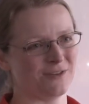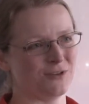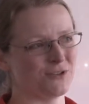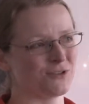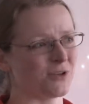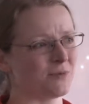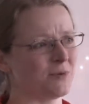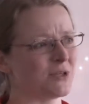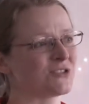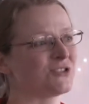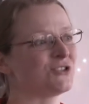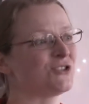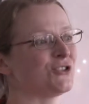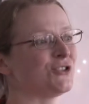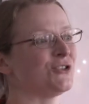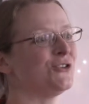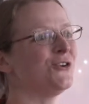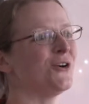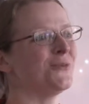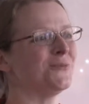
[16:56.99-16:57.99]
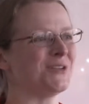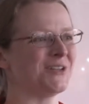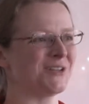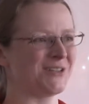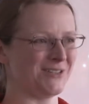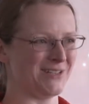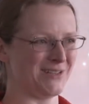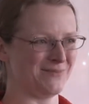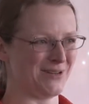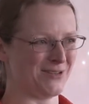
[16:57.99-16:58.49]
Now we're talking about
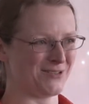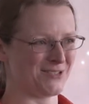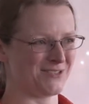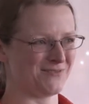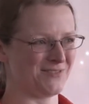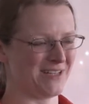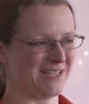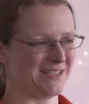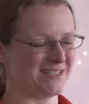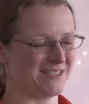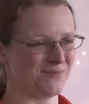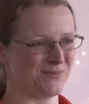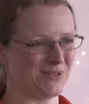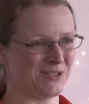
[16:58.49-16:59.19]
genomical amounts of data,